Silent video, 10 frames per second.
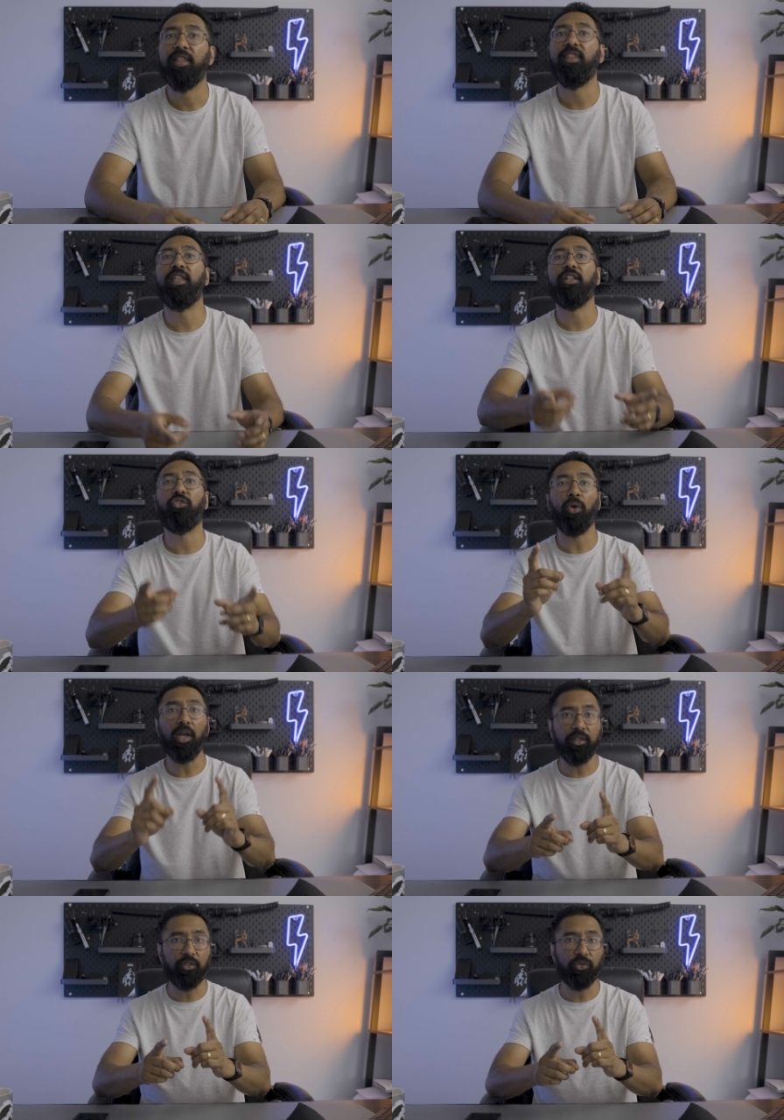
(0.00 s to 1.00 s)
The
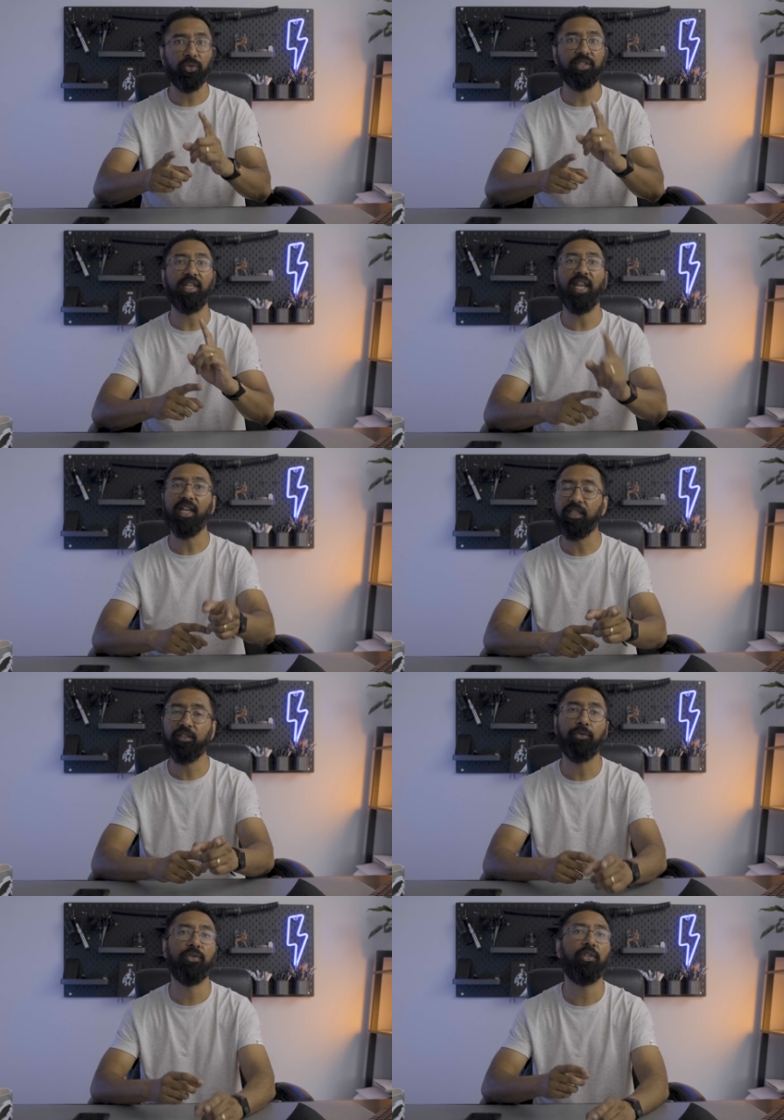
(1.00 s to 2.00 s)
drawing tools and editing
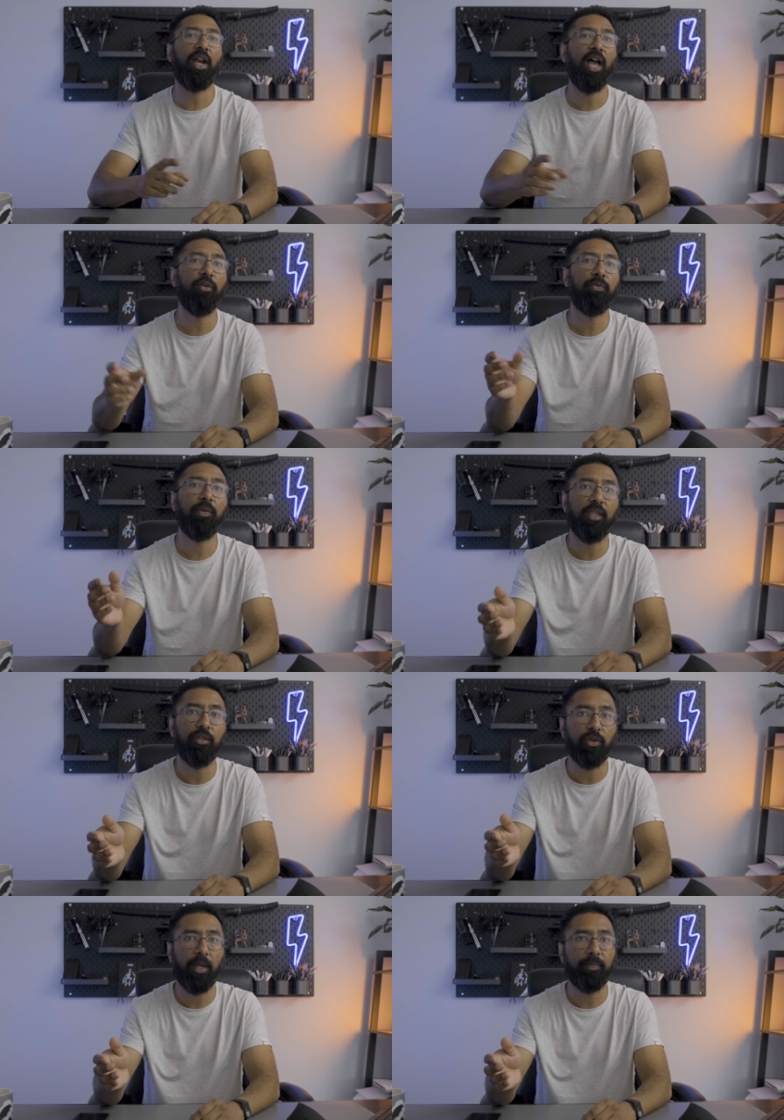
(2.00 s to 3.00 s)
tools are housed
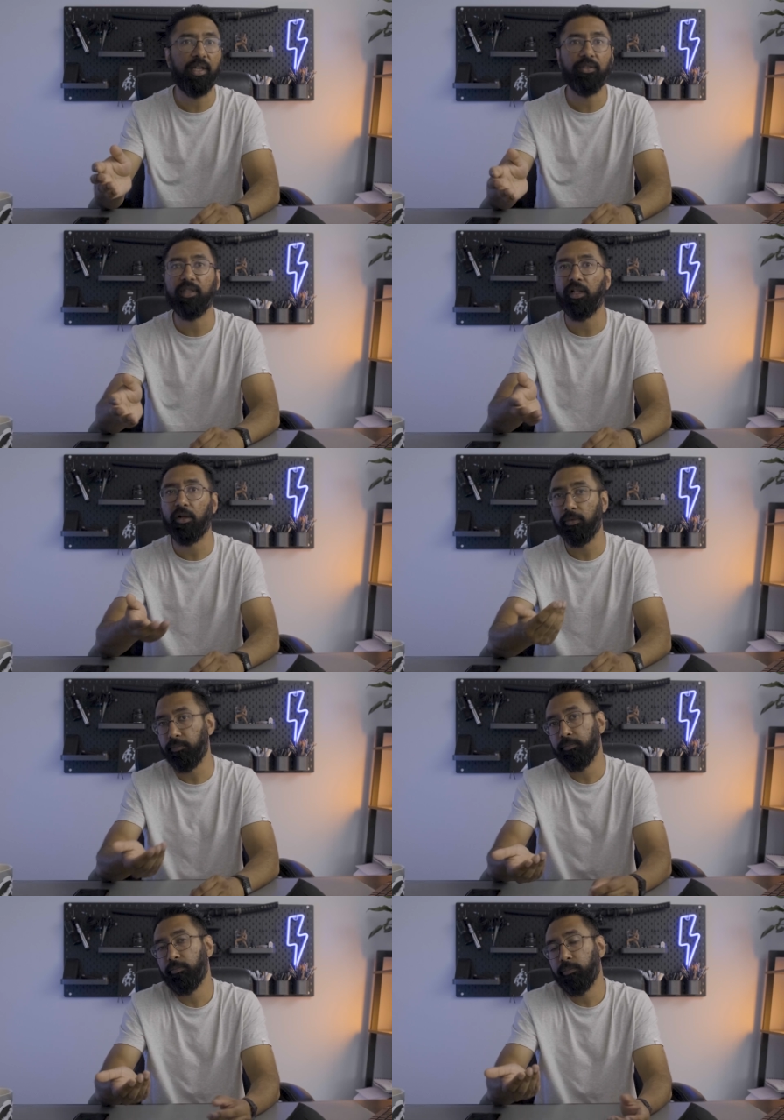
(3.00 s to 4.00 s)
within dropdowns that are
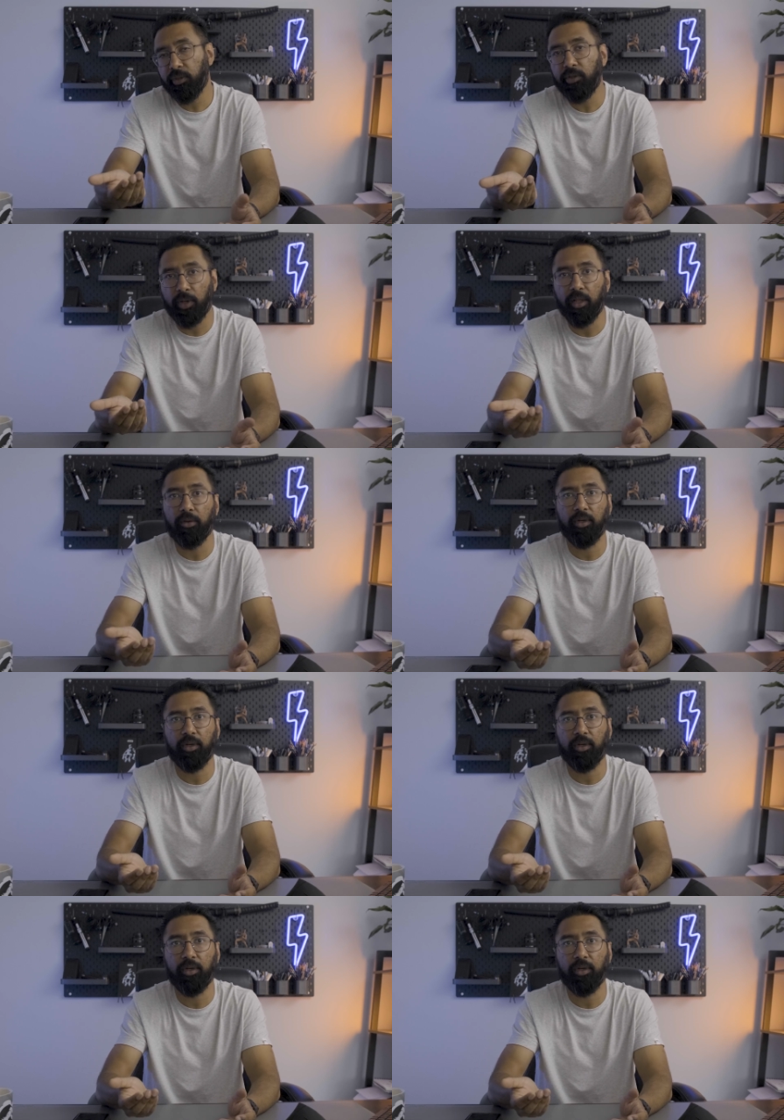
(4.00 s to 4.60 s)
pretty well